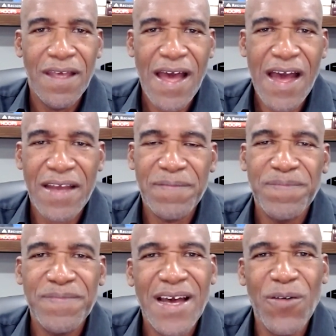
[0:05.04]
Hi,
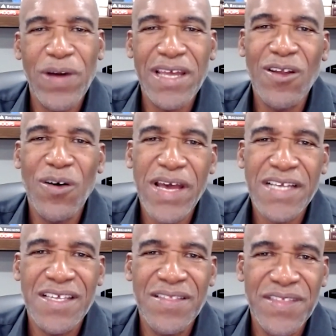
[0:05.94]
I'm Wayne
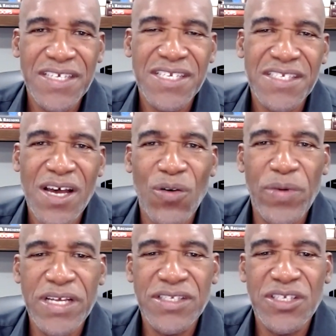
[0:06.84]
Lomax, and this is our
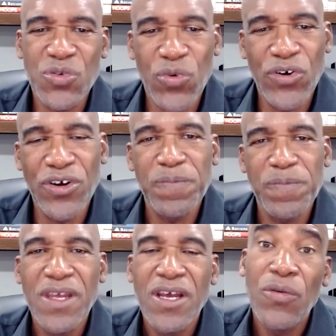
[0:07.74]
Wednesday's Word.
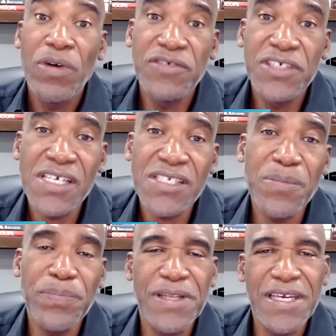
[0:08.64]
We've just
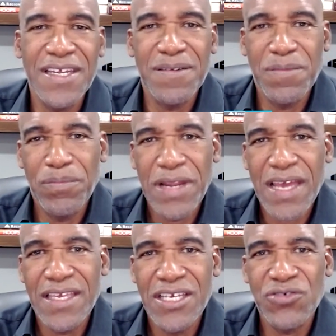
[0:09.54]
completed
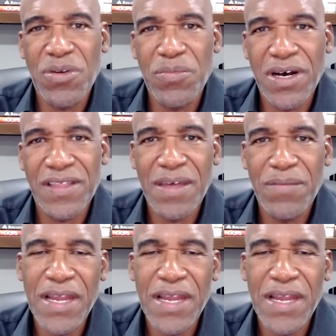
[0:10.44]
Black History Month, and